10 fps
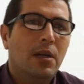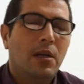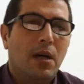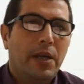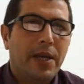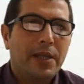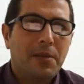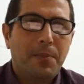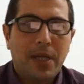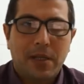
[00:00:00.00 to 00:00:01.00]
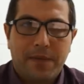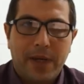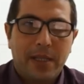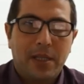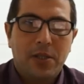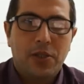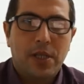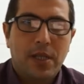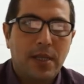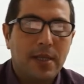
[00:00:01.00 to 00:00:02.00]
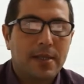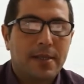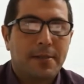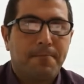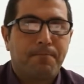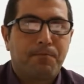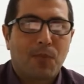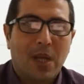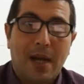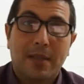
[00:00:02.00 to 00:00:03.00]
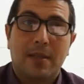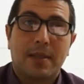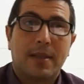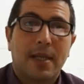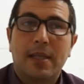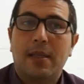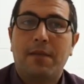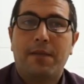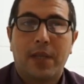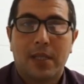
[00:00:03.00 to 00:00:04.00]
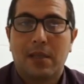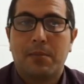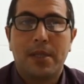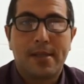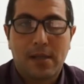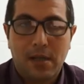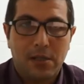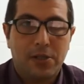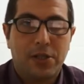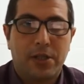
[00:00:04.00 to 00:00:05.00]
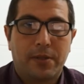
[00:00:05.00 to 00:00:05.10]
Another big advantage is understanding Vietnamese culture.